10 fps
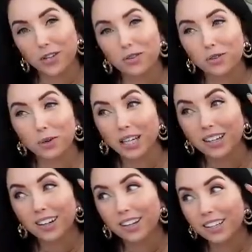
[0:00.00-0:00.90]
I was
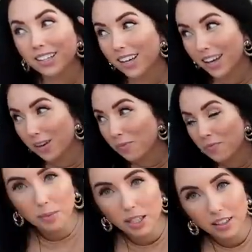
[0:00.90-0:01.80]
waiting on
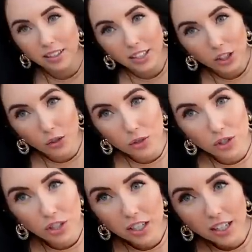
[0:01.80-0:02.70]
came. Let me uh, get closer to you